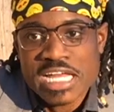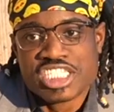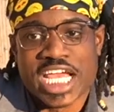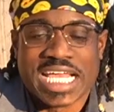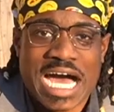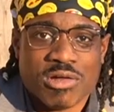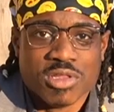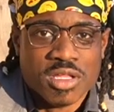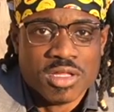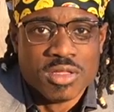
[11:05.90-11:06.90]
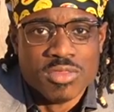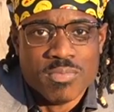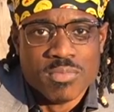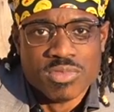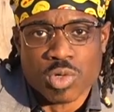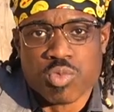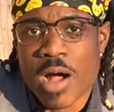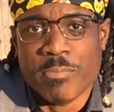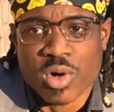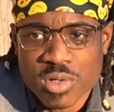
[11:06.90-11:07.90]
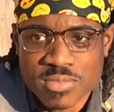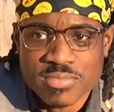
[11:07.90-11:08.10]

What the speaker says: check out the Rumble,